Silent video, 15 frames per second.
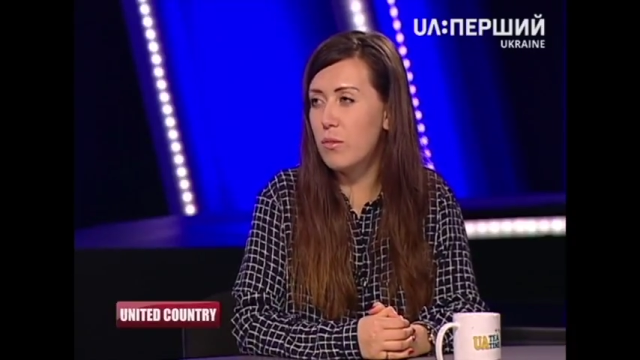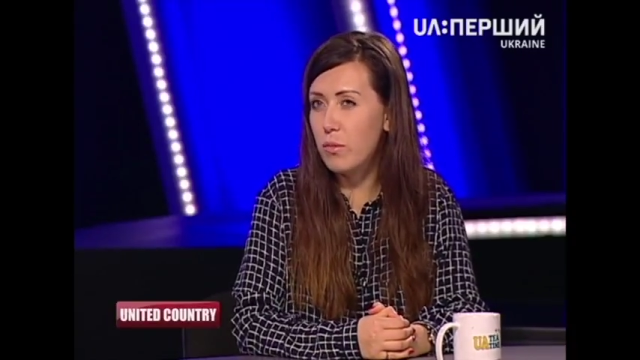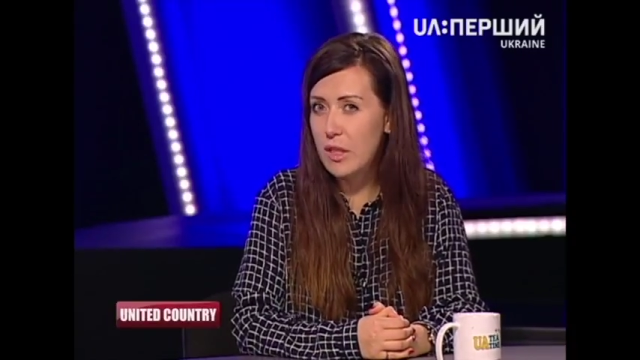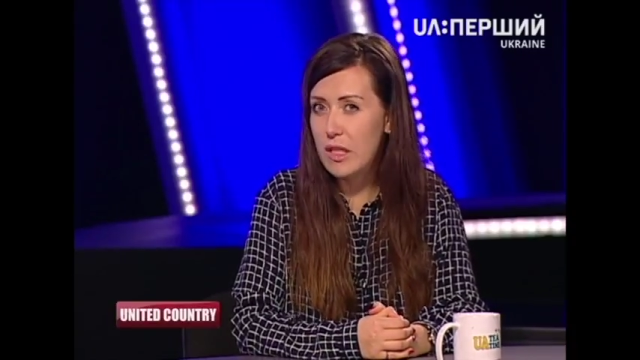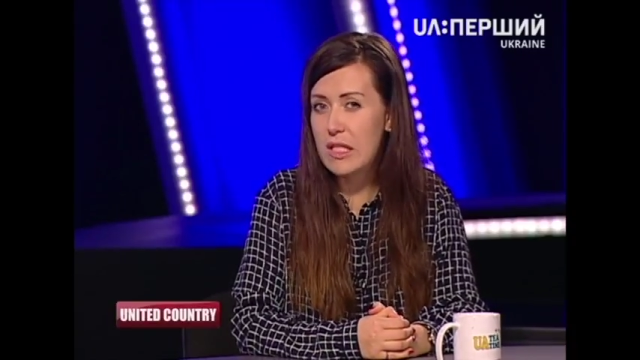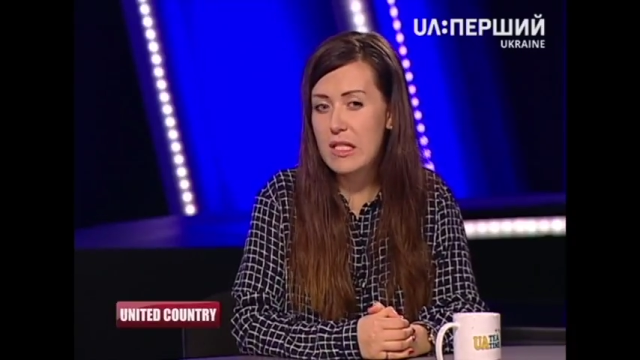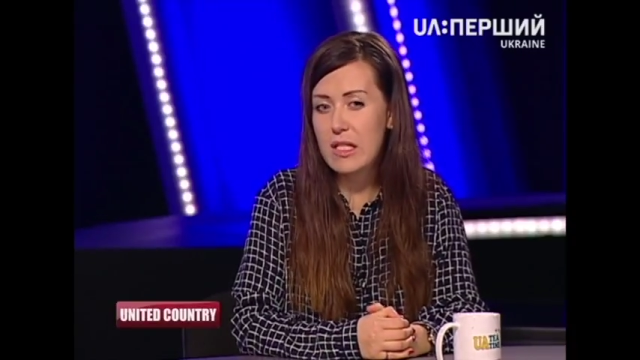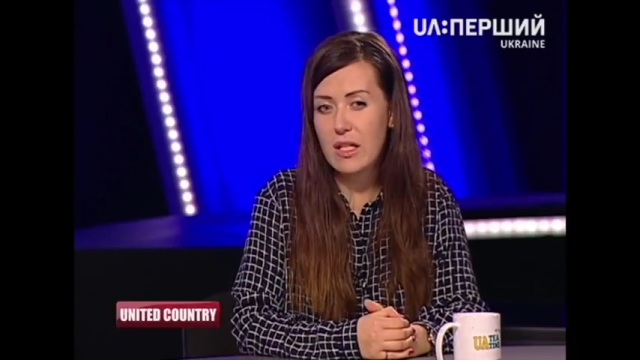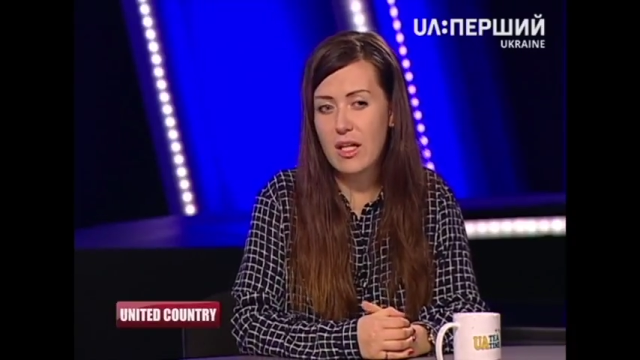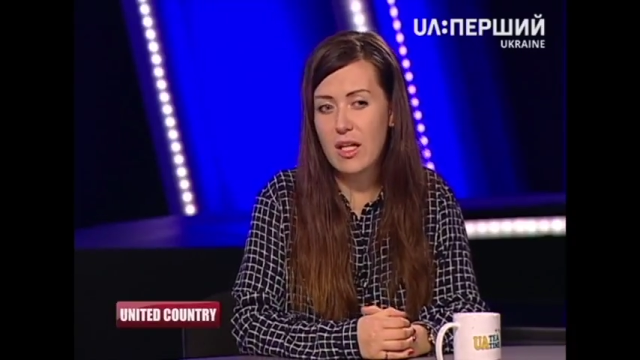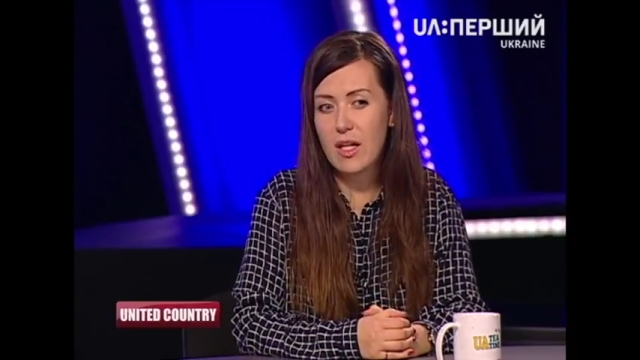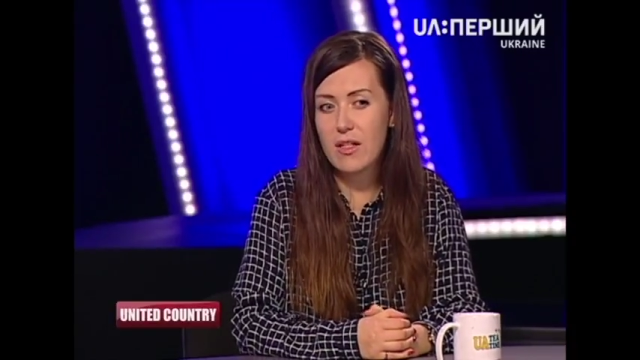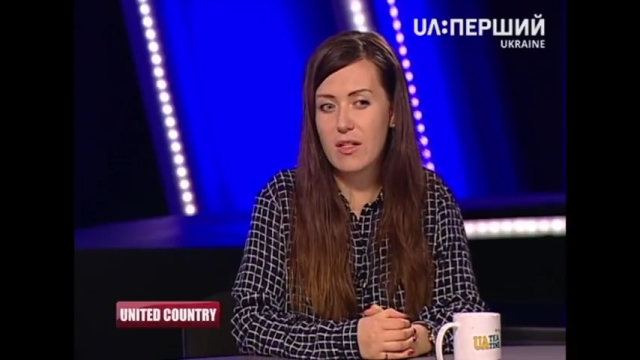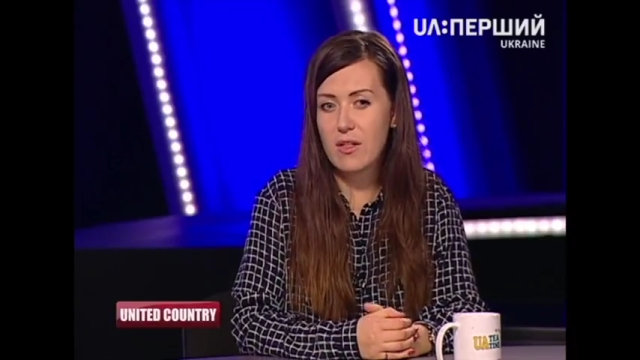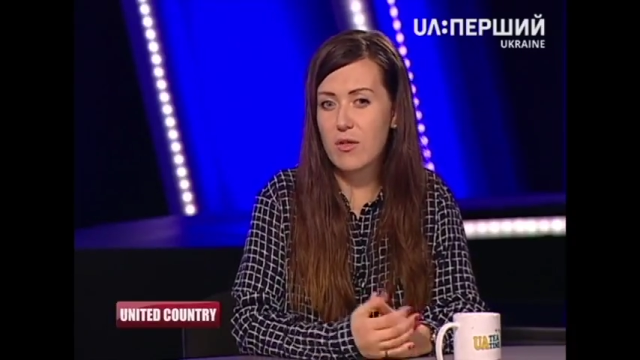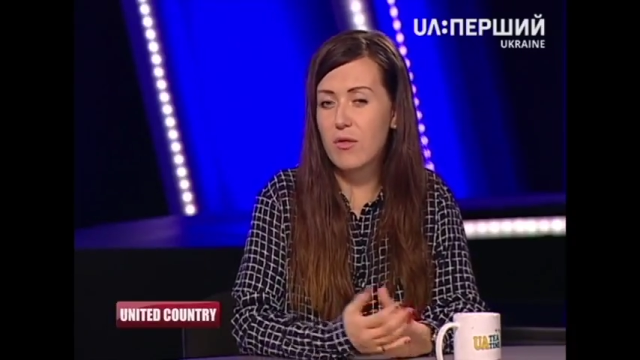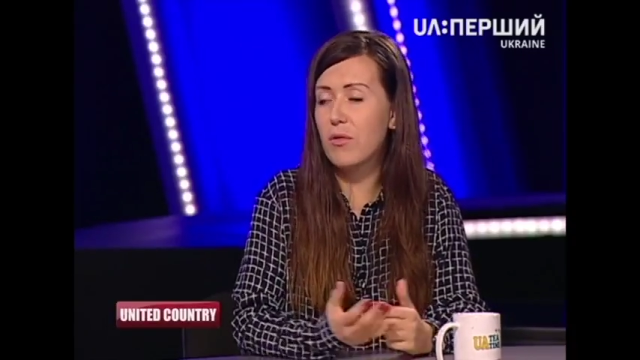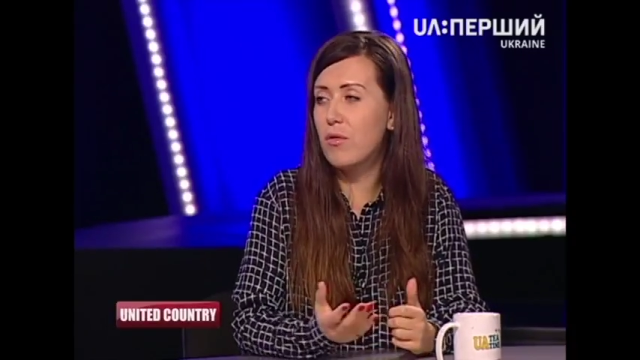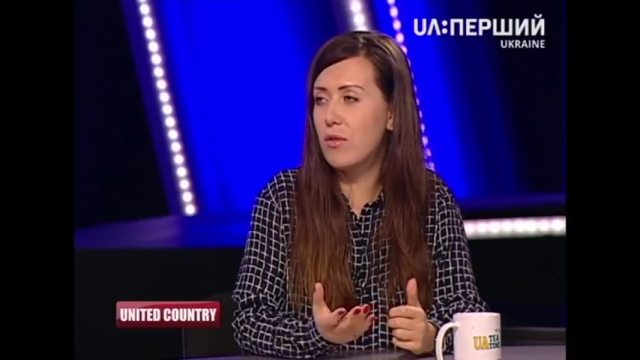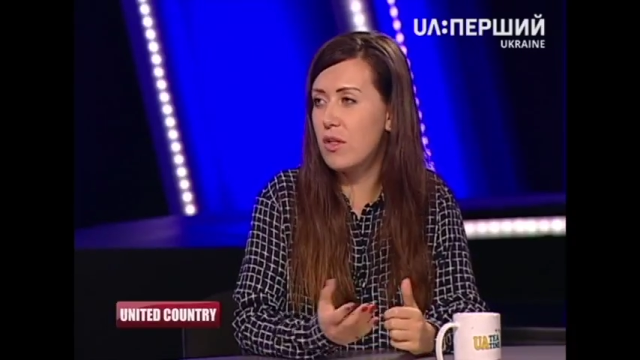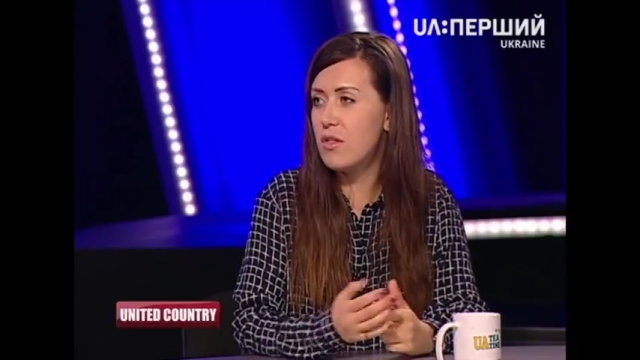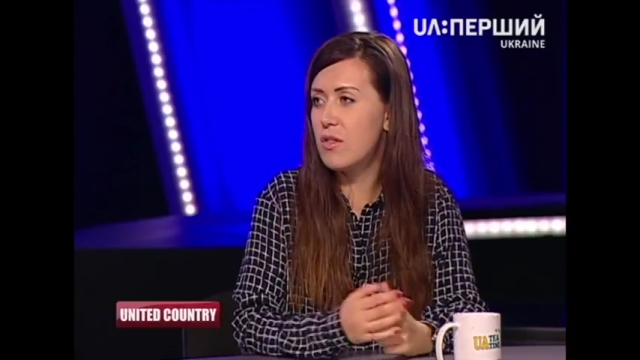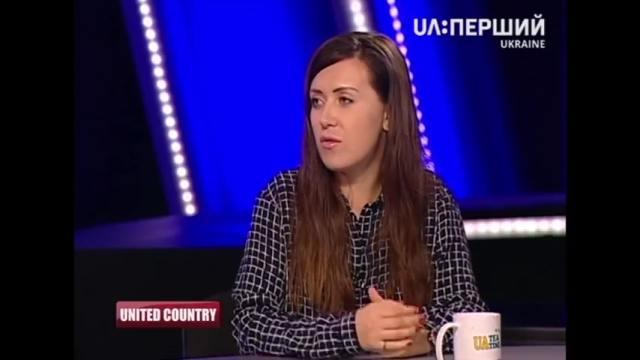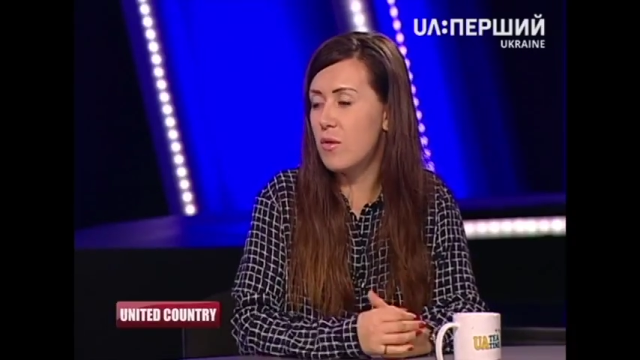be dedicated to this